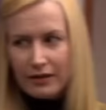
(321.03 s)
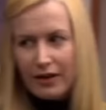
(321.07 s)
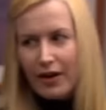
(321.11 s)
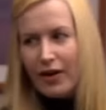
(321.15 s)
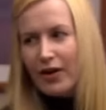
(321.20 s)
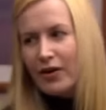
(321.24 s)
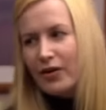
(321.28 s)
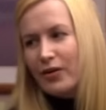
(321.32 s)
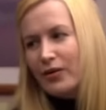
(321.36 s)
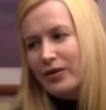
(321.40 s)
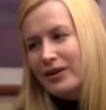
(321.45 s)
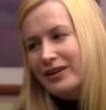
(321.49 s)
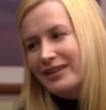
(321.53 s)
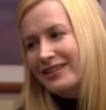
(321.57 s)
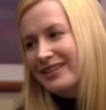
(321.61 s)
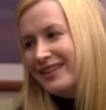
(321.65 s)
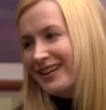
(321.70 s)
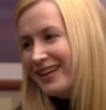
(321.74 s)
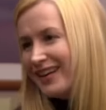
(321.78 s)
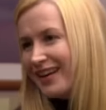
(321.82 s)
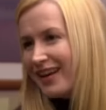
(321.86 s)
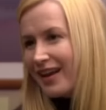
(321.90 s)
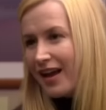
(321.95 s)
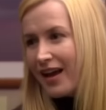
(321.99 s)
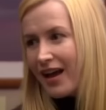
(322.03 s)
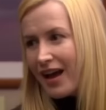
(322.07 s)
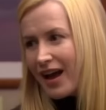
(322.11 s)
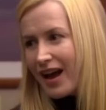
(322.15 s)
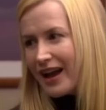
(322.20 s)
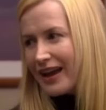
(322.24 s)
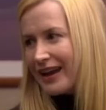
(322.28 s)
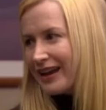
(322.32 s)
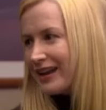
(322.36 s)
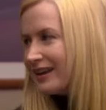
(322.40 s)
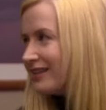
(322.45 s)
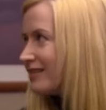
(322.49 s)
Oh, I
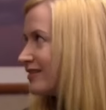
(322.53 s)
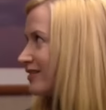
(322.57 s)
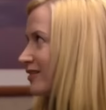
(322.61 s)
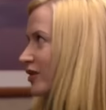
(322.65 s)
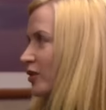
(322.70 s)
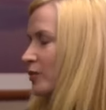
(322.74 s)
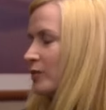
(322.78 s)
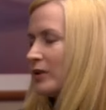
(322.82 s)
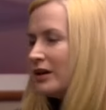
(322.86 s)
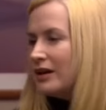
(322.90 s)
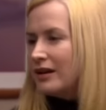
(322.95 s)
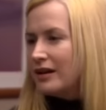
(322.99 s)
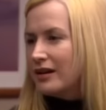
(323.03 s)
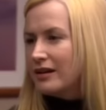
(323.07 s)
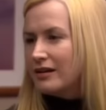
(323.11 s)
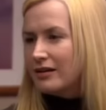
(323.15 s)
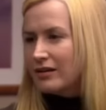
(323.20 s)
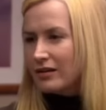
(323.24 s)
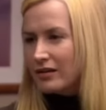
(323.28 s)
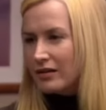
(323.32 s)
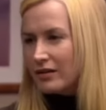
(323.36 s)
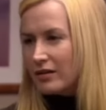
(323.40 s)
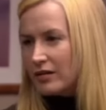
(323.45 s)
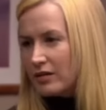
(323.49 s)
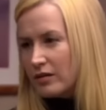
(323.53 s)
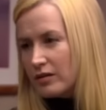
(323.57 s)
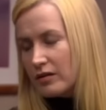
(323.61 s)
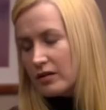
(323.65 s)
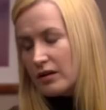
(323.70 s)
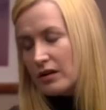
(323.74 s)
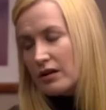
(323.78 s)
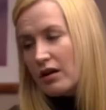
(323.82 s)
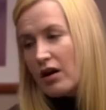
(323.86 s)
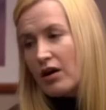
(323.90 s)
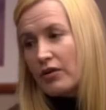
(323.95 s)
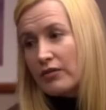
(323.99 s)
ate so many
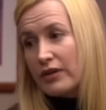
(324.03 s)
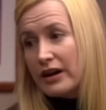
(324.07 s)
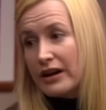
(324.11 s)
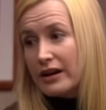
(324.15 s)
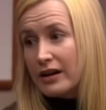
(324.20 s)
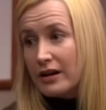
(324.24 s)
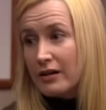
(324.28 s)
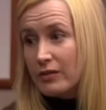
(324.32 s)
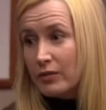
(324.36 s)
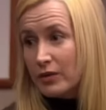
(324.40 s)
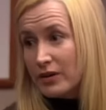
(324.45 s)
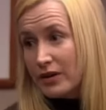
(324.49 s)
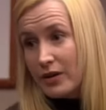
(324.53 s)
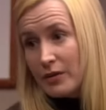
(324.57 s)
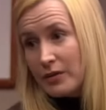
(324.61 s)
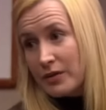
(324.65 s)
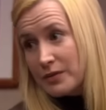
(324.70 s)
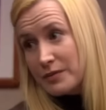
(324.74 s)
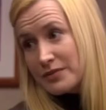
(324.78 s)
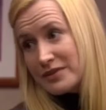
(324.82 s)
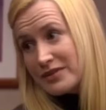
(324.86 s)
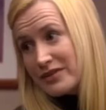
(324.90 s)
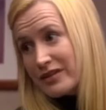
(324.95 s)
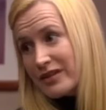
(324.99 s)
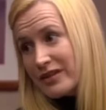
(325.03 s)
already when no one was